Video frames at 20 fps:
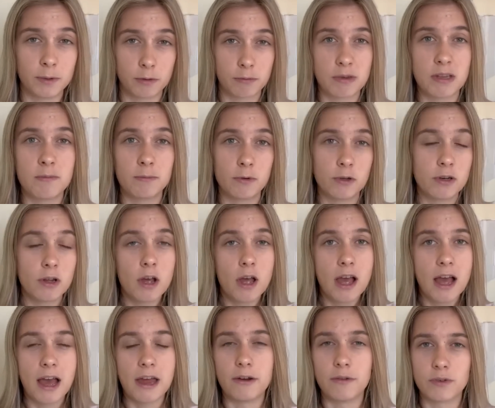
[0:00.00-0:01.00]
Greenwood
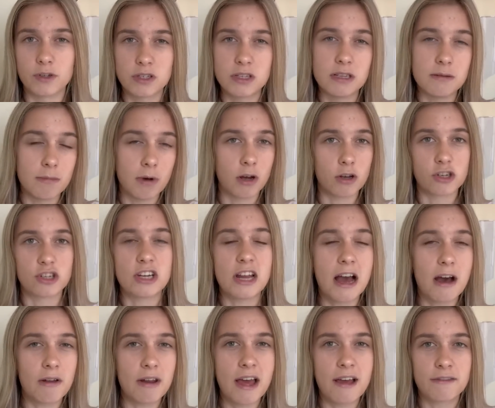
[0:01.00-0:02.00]
and obviously
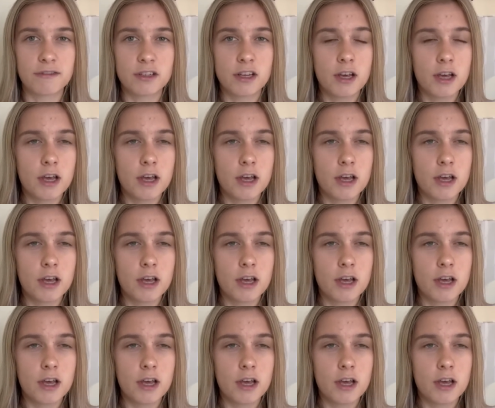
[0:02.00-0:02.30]
Martial left.